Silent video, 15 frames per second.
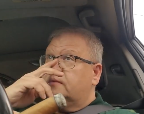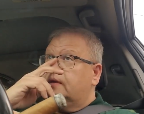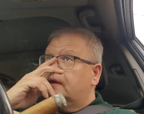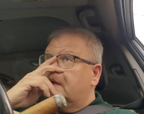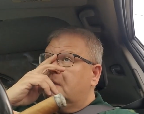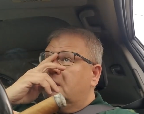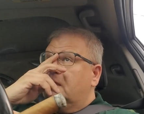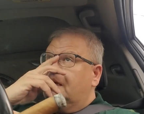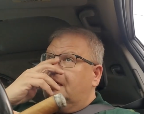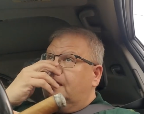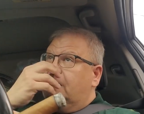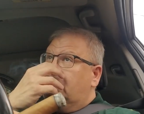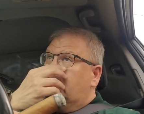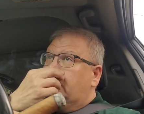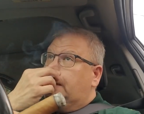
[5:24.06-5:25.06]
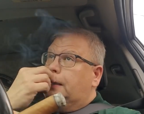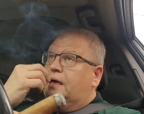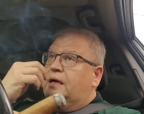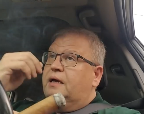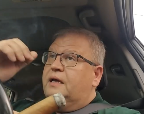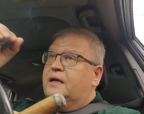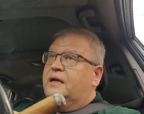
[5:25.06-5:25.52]

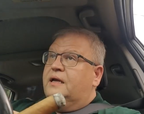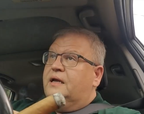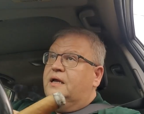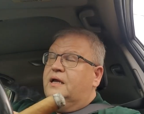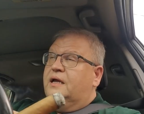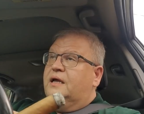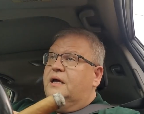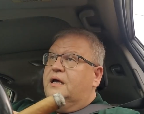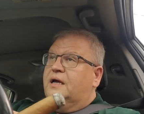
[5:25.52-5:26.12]
No one is speaking in this clip.